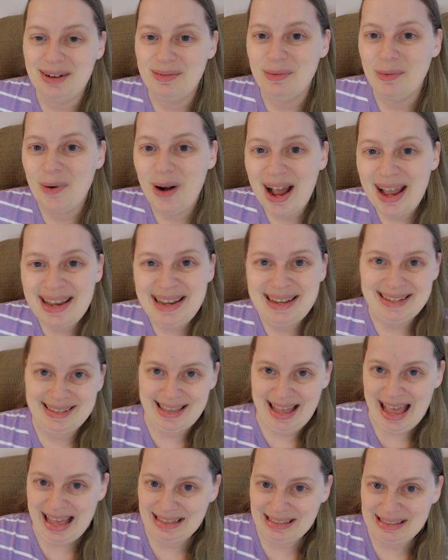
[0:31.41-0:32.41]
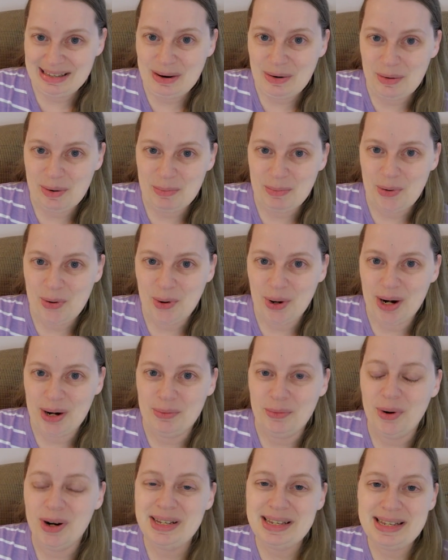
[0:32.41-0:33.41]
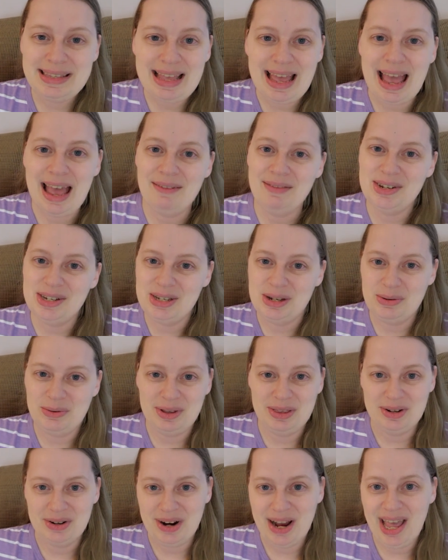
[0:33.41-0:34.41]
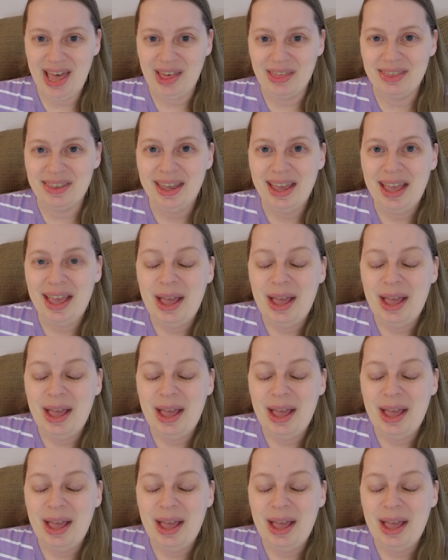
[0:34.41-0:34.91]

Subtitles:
and why is that so important? What does that have to do with your health?